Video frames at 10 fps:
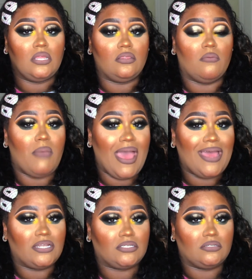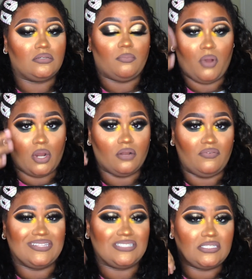the matte part of
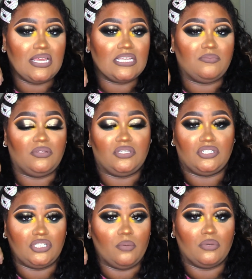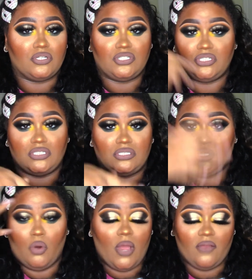it sticks, but the shimmers just
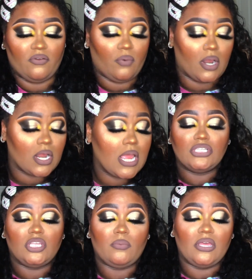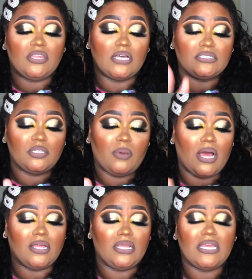go everywhere. So my thoughts on the
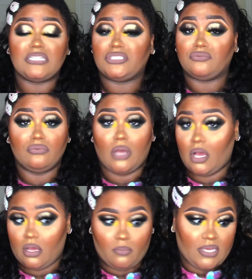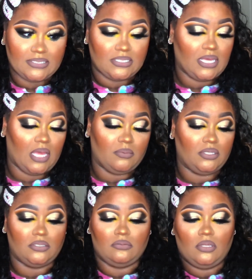palette, it's amazing. I
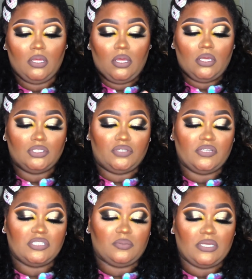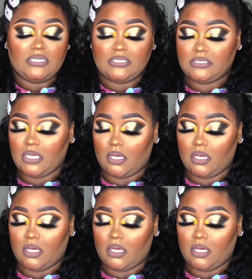mean, JUVIA'S Place